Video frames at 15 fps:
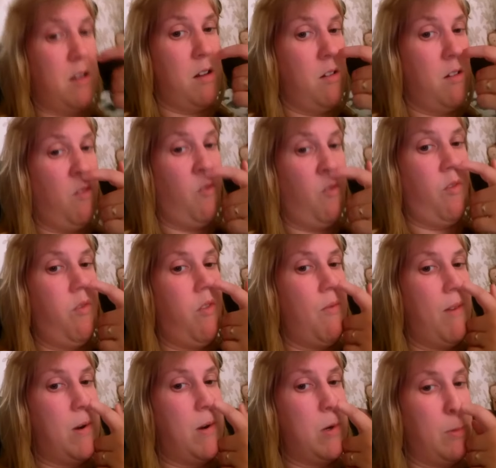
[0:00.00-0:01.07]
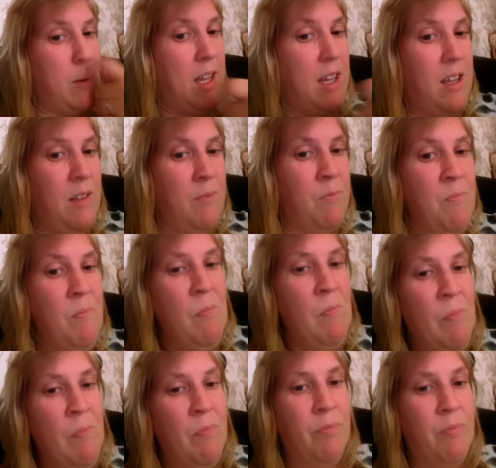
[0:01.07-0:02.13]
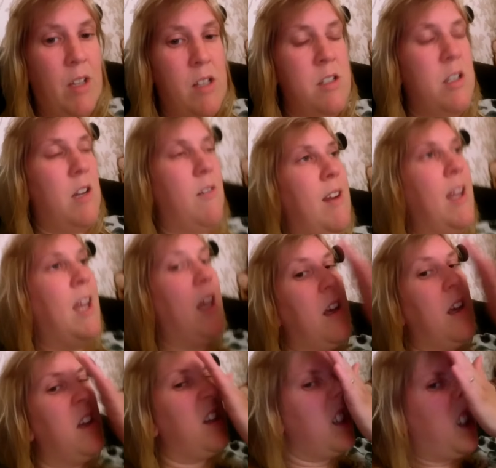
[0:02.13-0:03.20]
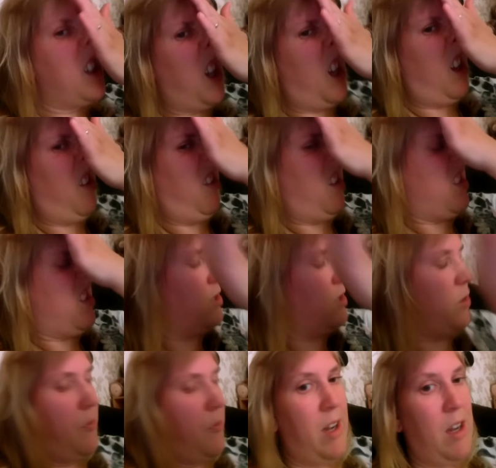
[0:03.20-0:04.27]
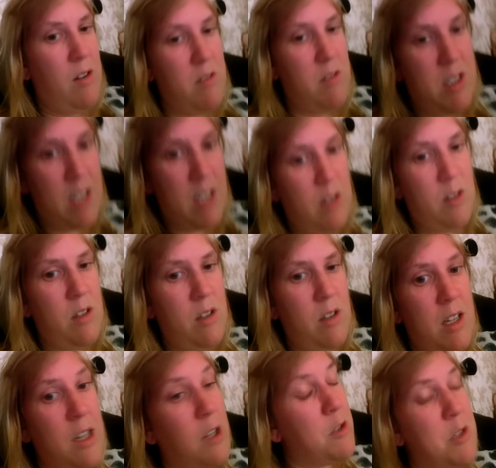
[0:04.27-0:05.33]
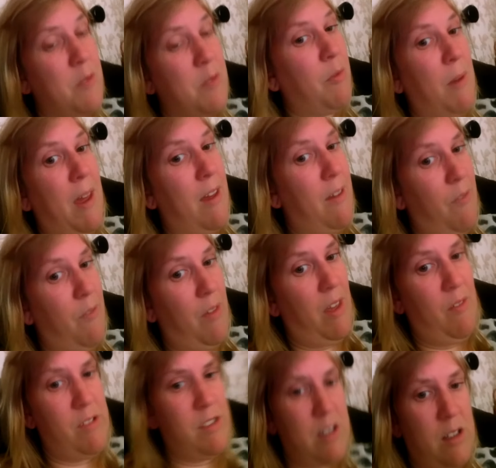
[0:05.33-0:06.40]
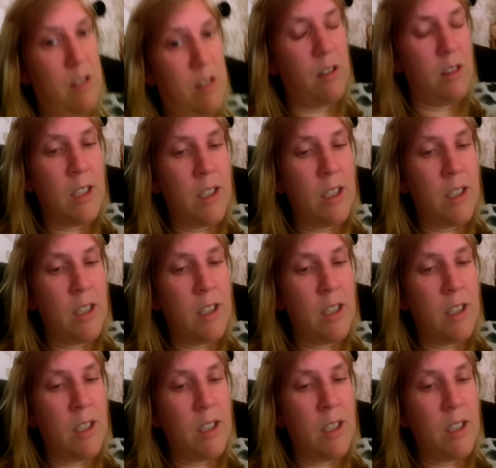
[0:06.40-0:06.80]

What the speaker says: all for the update. So Sorry, I've got a stuffy nose and I don't suffer with hay fever, so.